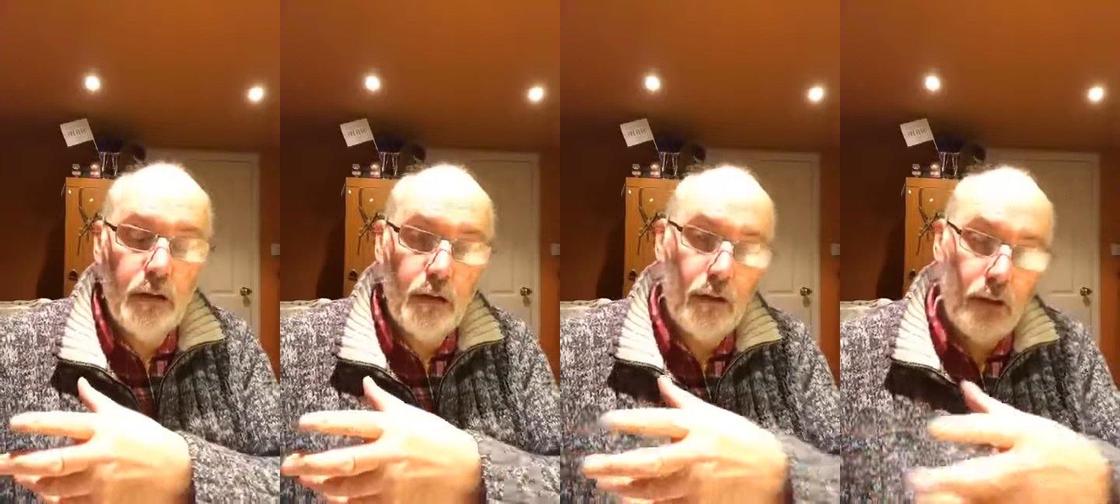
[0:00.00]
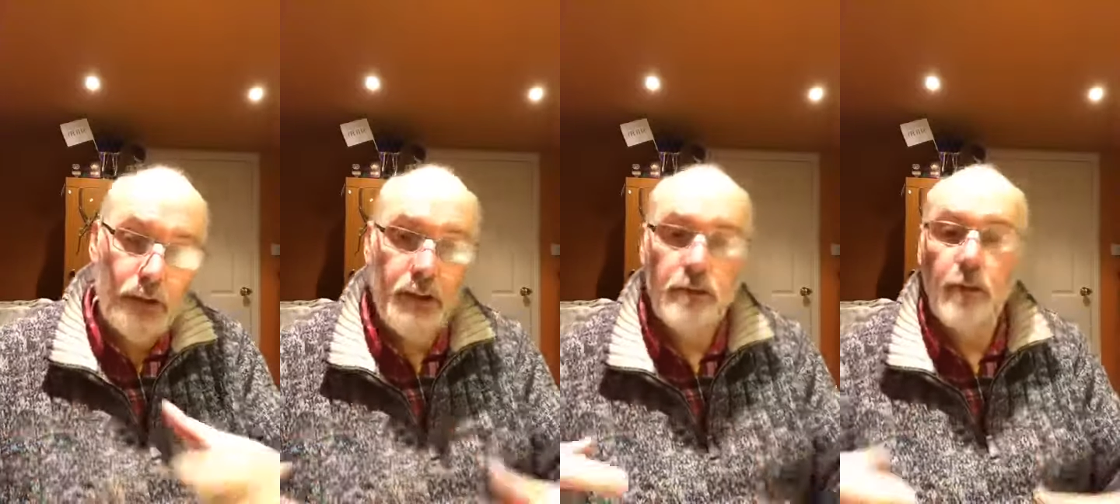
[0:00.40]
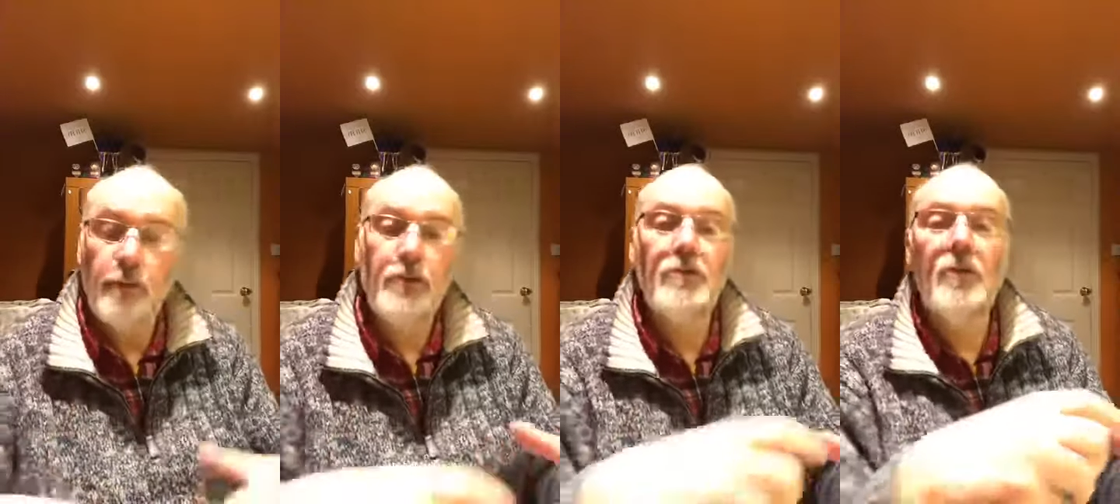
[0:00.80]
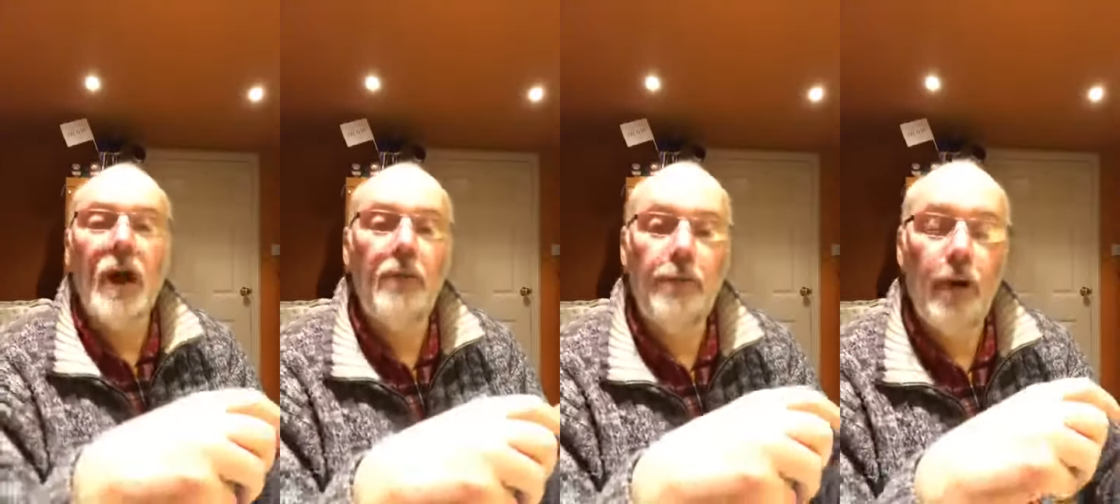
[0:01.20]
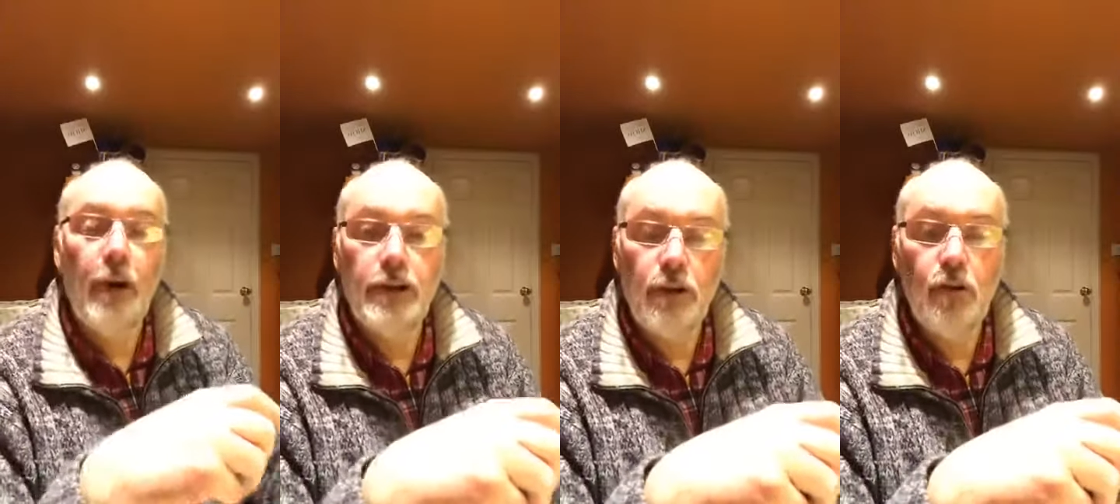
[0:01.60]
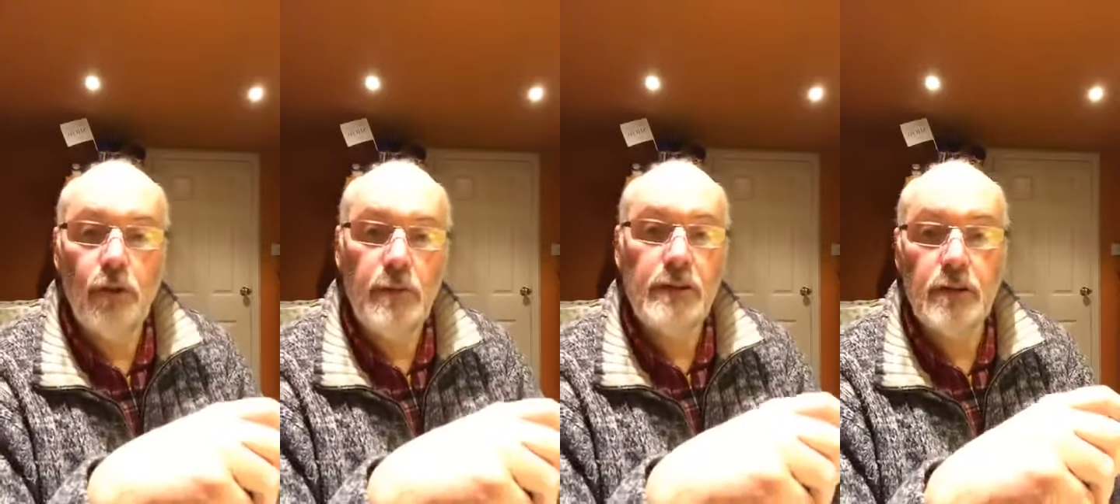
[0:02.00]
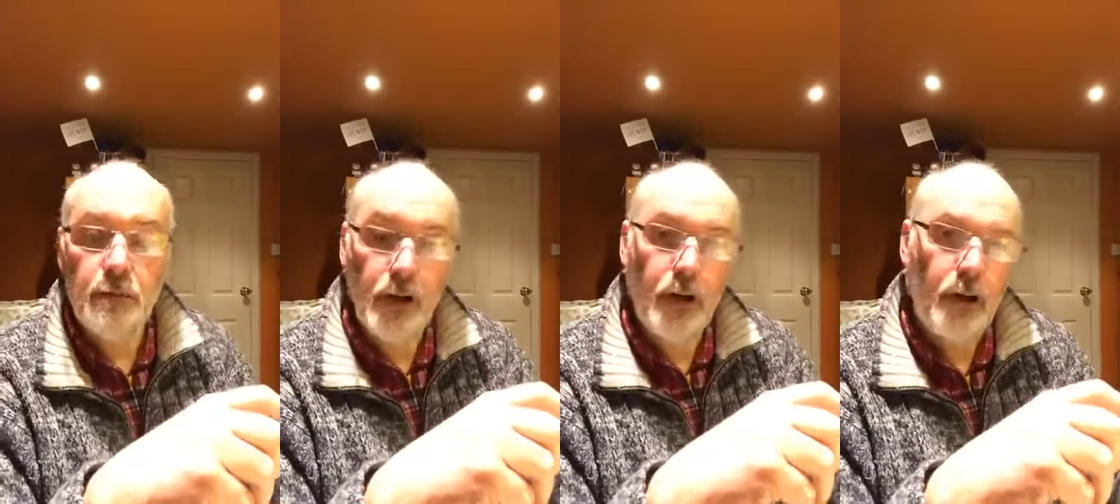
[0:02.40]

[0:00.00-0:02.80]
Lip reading: It's up to you how far you go with the business. But